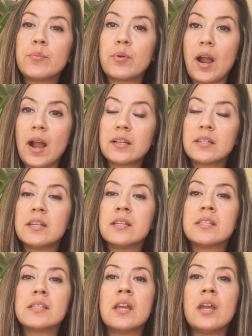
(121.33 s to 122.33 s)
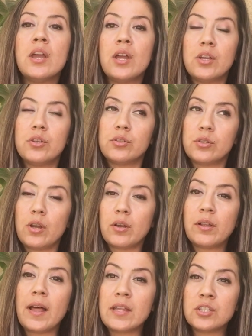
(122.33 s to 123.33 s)
Practice
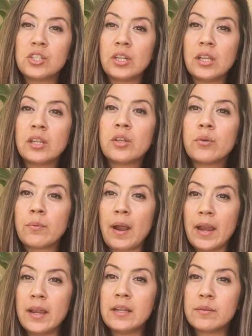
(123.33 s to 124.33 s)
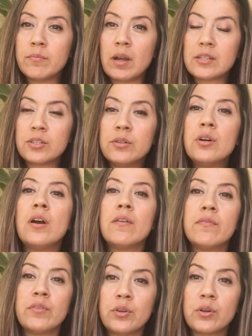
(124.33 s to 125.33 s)
clenching the right muscle
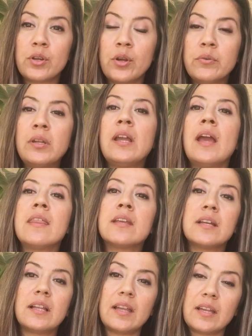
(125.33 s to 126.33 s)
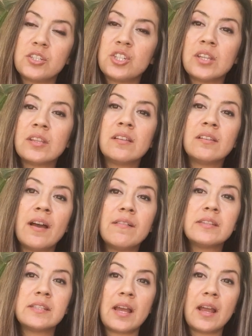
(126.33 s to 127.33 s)
of your Yoni and then clenching the
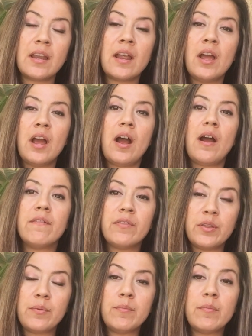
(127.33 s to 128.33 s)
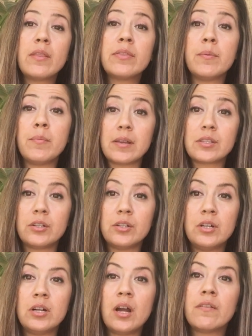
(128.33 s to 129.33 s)
left side of the
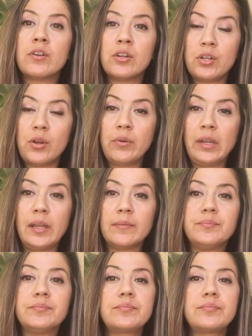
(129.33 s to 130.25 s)
muscle of your Yoni.